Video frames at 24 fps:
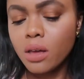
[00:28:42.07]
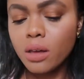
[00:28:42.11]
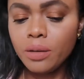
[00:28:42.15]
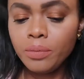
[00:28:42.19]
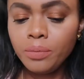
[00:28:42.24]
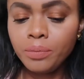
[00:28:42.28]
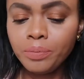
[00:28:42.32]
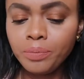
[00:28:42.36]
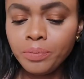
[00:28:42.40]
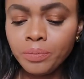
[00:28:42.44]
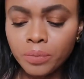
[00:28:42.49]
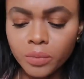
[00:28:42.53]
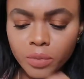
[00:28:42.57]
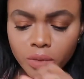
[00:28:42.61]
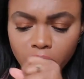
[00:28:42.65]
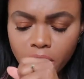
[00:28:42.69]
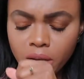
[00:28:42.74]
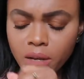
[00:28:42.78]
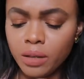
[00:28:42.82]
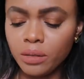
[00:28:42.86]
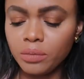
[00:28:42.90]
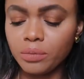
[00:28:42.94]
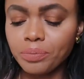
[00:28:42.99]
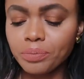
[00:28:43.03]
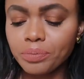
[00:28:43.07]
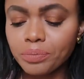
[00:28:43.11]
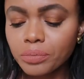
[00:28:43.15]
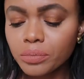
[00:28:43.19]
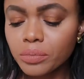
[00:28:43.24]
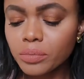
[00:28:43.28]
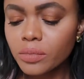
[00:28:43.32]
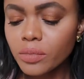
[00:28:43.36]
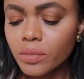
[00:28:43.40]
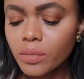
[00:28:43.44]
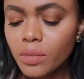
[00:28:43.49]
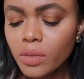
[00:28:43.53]

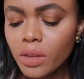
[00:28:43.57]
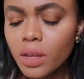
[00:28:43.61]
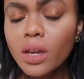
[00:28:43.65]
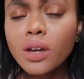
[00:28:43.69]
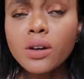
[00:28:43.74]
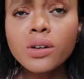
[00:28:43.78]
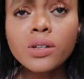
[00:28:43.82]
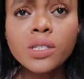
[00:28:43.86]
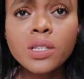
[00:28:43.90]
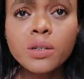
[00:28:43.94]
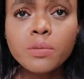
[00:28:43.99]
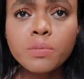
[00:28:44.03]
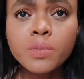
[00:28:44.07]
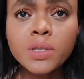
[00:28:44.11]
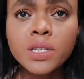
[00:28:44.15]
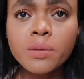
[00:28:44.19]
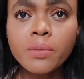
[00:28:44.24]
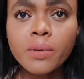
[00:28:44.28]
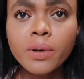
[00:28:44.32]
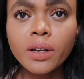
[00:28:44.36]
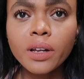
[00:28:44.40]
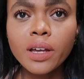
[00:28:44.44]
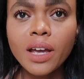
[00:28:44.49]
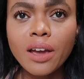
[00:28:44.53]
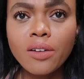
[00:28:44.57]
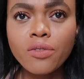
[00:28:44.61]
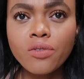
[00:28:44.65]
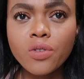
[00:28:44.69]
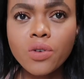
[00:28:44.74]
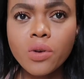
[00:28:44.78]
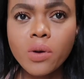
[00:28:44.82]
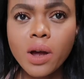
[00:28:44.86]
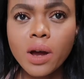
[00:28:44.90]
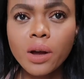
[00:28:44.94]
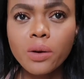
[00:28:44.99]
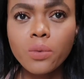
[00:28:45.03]
Because typically I
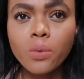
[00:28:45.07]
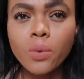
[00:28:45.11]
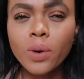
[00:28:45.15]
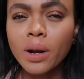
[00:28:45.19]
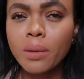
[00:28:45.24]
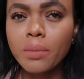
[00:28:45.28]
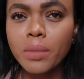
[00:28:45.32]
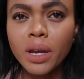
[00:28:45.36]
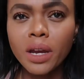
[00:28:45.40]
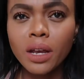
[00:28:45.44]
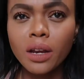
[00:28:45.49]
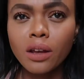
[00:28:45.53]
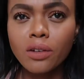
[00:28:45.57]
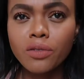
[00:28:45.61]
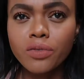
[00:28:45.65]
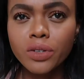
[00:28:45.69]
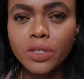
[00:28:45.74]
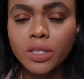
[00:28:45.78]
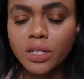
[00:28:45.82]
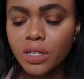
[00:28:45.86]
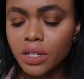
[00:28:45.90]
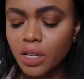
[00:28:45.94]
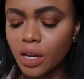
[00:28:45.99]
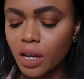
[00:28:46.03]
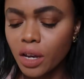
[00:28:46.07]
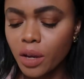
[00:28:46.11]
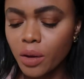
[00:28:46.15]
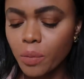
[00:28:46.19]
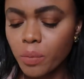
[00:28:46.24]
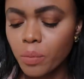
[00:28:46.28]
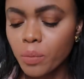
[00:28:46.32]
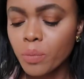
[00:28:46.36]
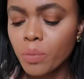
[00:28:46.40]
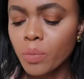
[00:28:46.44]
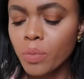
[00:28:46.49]
figure out what I'm eating for the day,